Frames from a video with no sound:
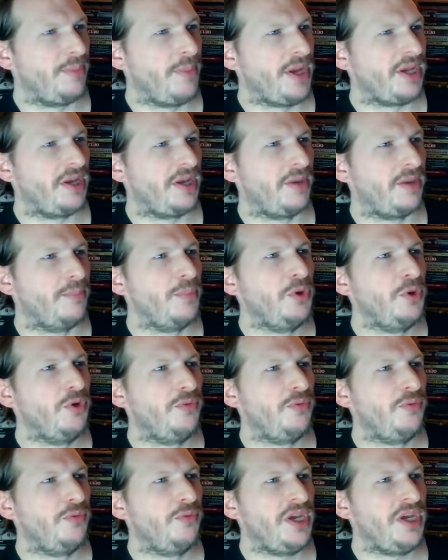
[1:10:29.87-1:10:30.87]
making a
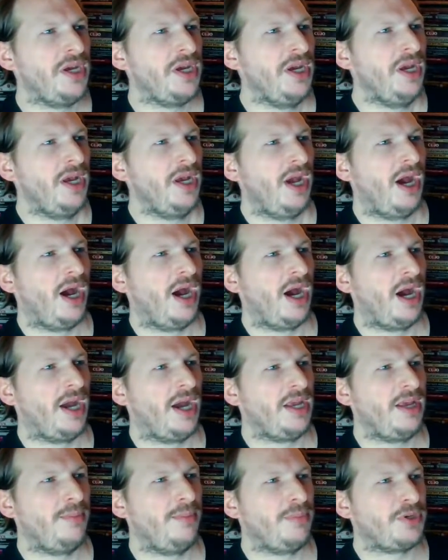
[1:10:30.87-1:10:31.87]
movie
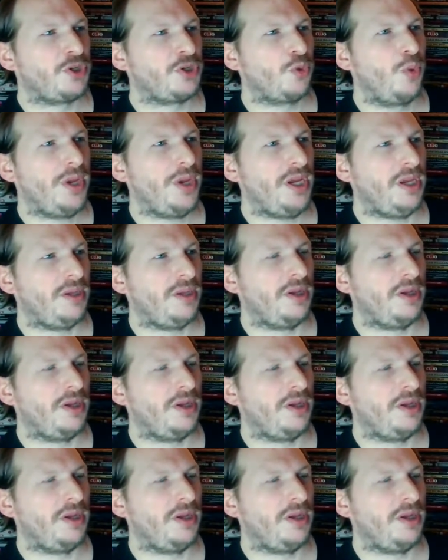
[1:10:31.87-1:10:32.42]
in between.